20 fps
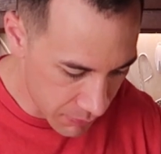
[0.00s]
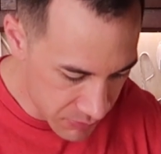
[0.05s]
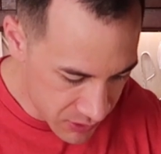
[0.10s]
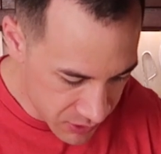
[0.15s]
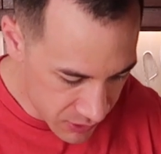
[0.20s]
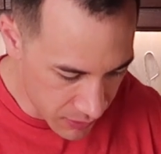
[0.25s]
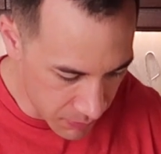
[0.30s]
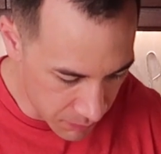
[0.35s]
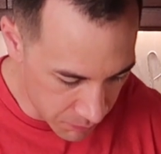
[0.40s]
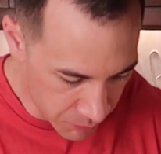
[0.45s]
I'm just
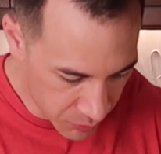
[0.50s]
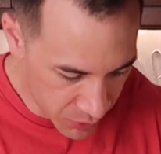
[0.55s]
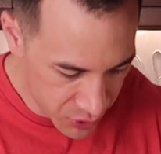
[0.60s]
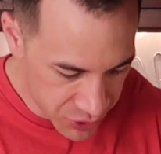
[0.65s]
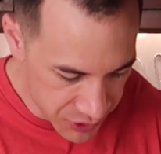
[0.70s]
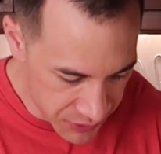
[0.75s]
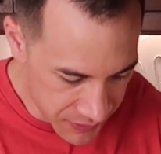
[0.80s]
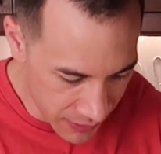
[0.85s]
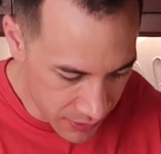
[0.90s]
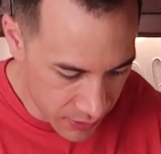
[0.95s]
gonna
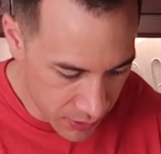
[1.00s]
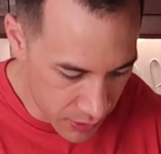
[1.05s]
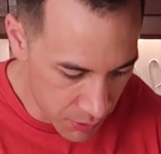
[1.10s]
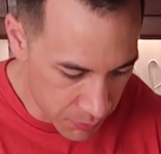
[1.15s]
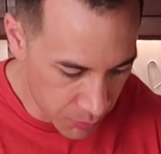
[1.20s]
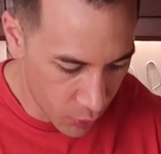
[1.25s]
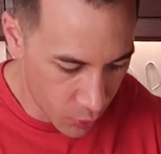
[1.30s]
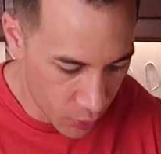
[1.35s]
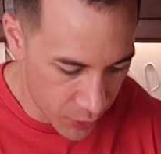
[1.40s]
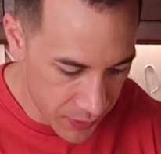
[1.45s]
push it down on the
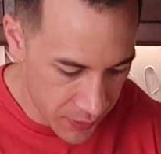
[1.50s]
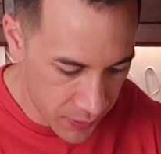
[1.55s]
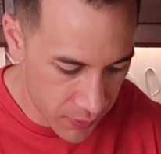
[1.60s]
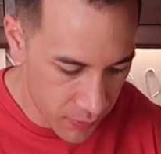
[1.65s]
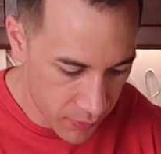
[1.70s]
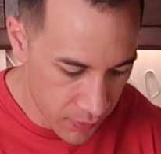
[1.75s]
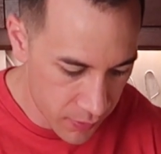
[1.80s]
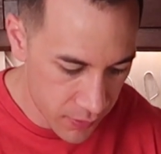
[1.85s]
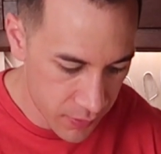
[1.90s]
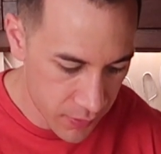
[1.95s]
board
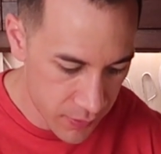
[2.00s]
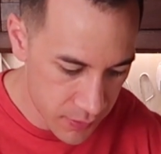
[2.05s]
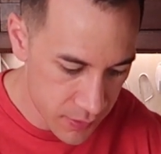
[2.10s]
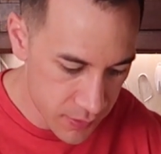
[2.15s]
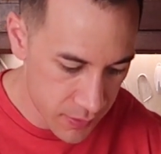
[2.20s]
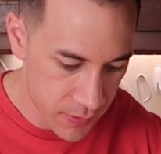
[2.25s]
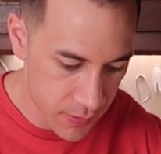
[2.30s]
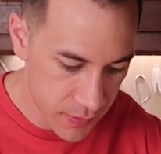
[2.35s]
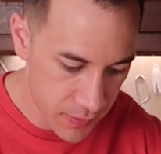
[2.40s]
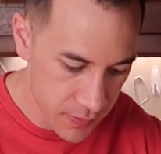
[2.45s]
here.
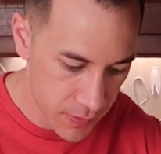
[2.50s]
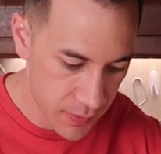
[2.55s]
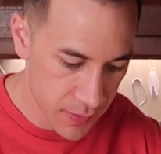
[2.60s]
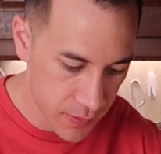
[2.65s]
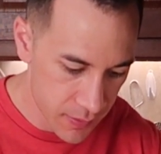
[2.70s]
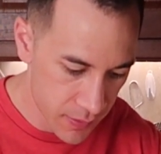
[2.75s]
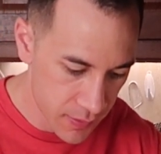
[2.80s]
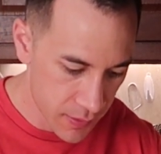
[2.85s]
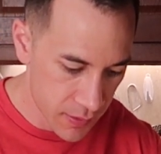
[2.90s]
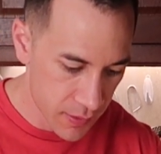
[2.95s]

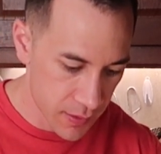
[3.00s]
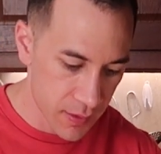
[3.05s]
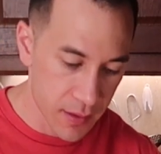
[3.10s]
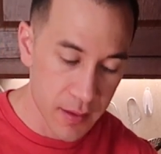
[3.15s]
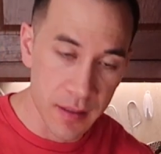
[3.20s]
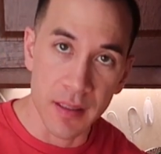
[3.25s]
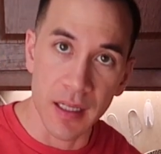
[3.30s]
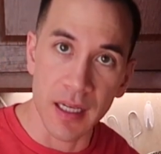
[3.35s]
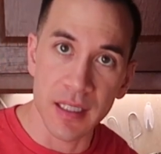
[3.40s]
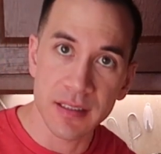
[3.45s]

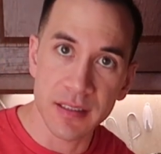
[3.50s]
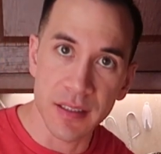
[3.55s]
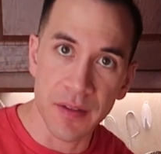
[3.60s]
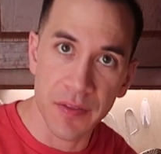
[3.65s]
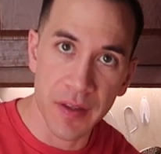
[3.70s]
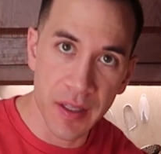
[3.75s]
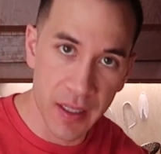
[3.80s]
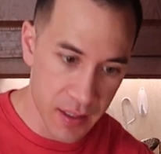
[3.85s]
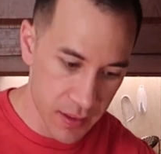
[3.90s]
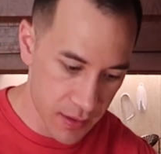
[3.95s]
nice and
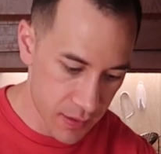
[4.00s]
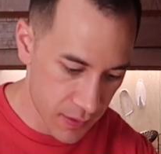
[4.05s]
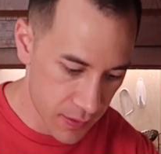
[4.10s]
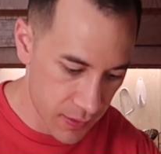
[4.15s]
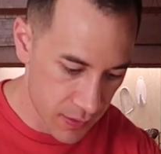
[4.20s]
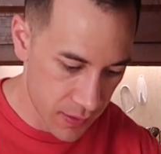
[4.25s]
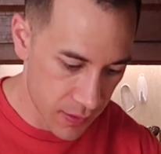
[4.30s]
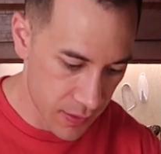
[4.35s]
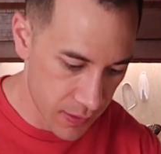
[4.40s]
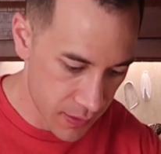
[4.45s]
thin,
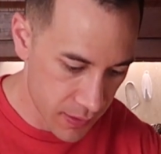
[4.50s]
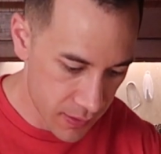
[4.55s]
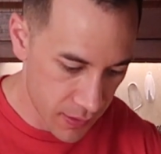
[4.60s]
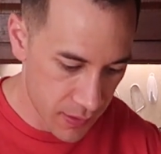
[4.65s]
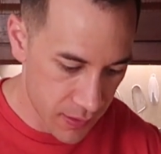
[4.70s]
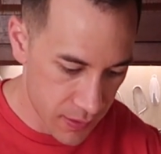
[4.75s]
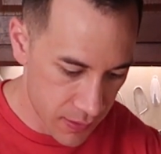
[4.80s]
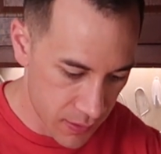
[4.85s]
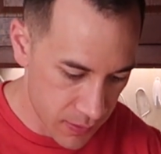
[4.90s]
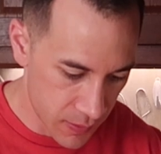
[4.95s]

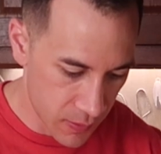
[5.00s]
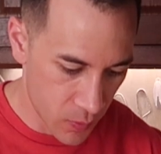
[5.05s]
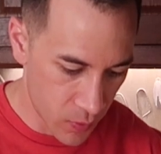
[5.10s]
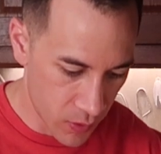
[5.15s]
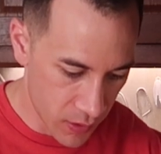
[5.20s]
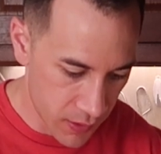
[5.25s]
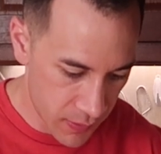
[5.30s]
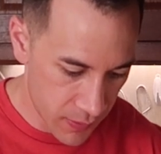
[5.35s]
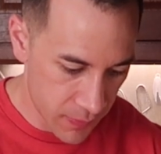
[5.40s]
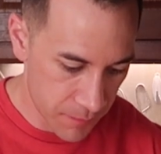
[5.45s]

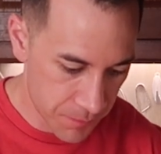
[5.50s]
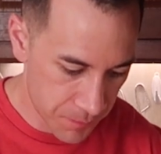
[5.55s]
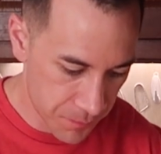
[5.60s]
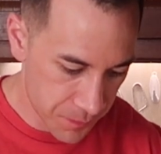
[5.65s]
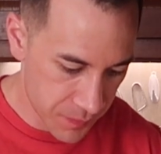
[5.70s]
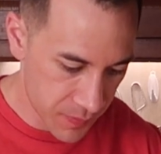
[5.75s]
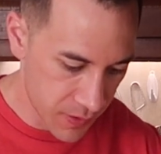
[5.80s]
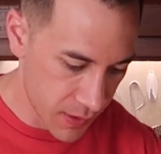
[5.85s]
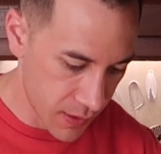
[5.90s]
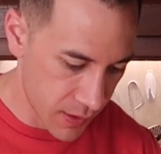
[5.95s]
right?
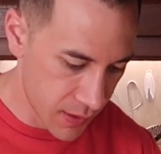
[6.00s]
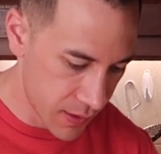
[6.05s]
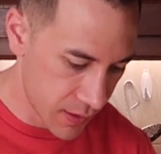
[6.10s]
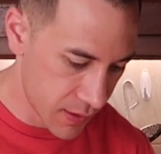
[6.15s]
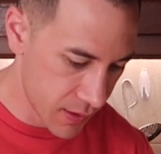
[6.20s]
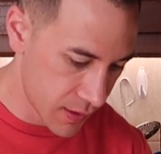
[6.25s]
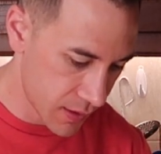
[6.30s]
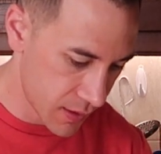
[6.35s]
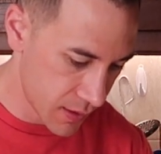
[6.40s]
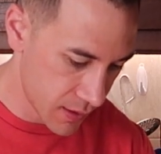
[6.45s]

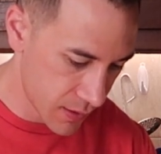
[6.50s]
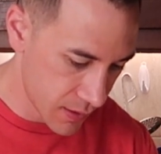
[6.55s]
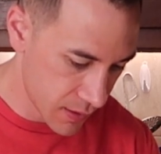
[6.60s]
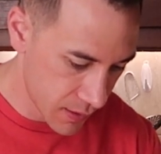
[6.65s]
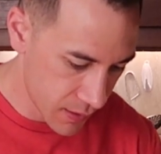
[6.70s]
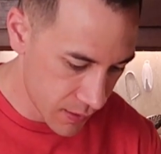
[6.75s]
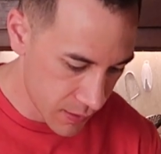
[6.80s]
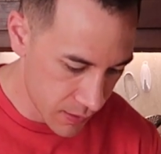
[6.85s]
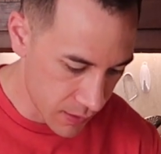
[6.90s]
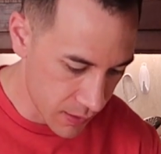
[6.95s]
And
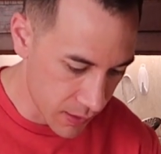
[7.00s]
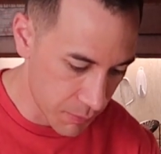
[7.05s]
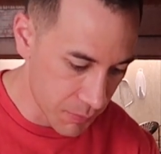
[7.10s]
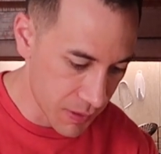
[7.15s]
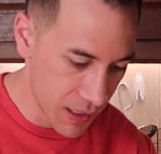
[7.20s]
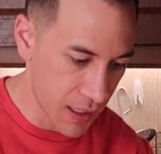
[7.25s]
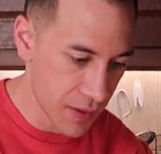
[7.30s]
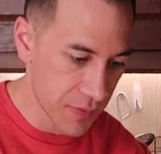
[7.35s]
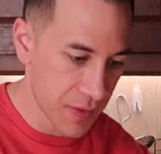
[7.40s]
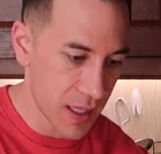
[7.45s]
I'm
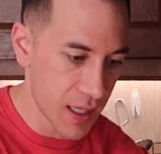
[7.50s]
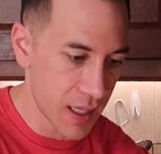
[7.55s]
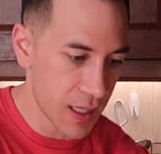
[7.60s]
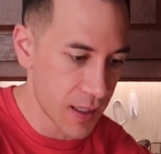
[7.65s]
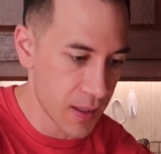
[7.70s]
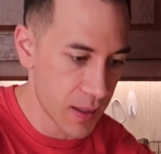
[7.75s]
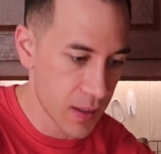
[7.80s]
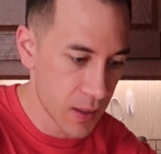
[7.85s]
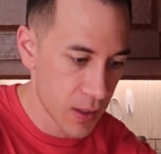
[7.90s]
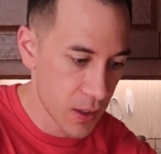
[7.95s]
gonna add
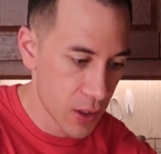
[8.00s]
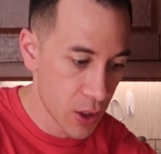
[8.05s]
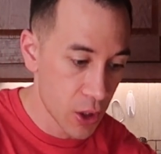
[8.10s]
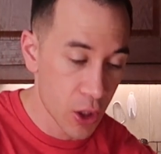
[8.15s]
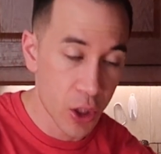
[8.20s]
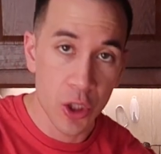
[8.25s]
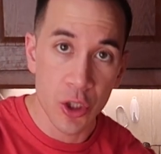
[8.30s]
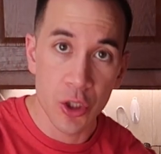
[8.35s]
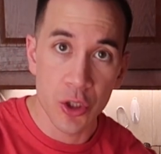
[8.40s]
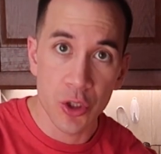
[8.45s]
that
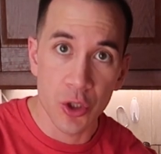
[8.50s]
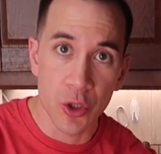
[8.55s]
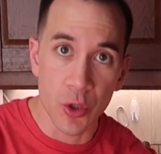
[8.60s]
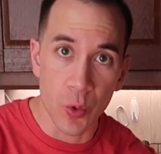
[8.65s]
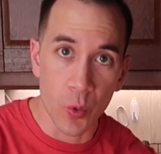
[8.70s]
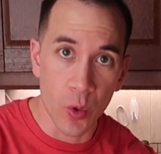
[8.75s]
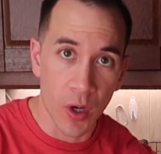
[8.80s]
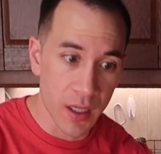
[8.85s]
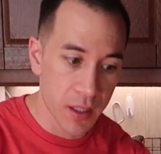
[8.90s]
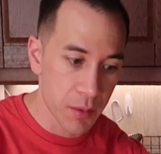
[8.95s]
to
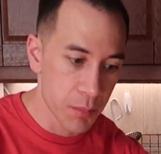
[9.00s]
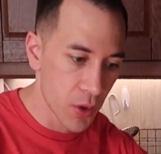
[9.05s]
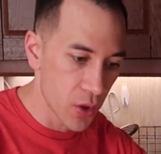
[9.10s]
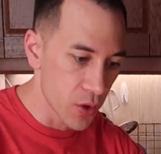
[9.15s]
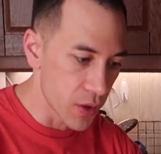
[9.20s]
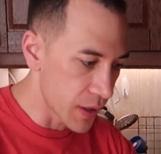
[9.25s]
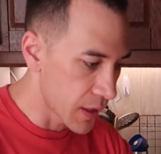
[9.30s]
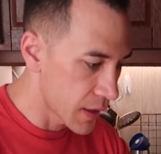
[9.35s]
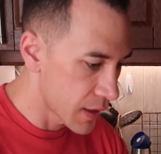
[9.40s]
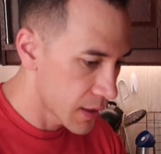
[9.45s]
the
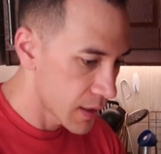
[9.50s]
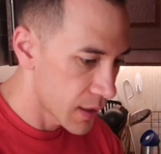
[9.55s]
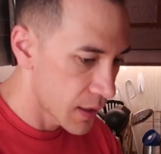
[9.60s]
guacamole.